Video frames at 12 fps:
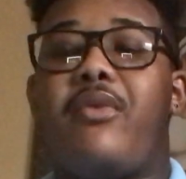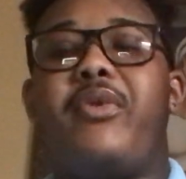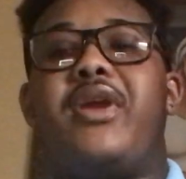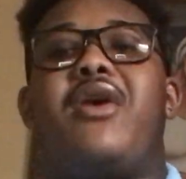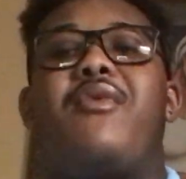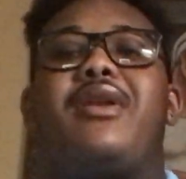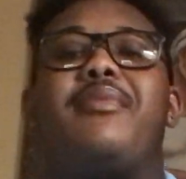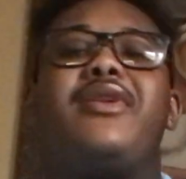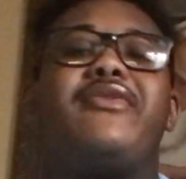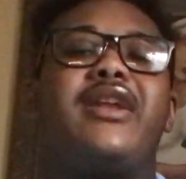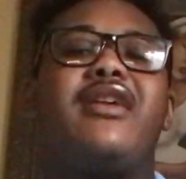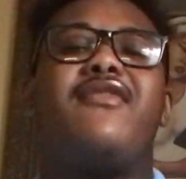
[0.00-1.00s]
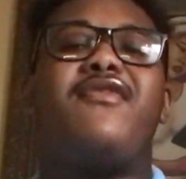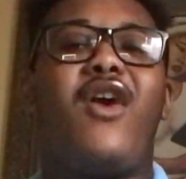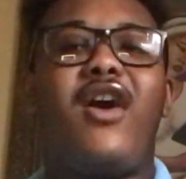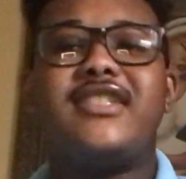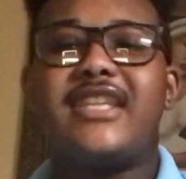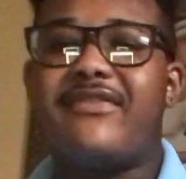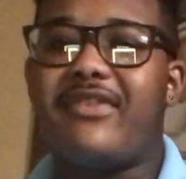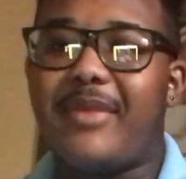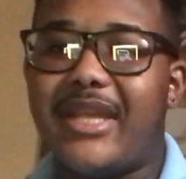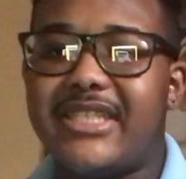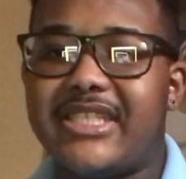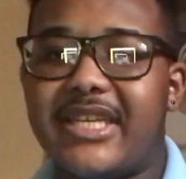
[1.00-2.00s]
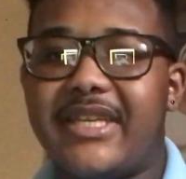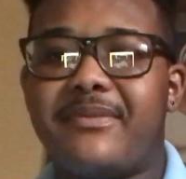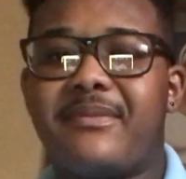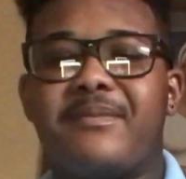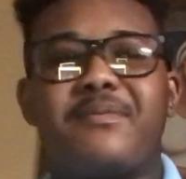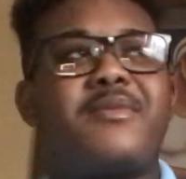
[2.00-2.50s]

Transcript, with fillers: We don't want to be reading false information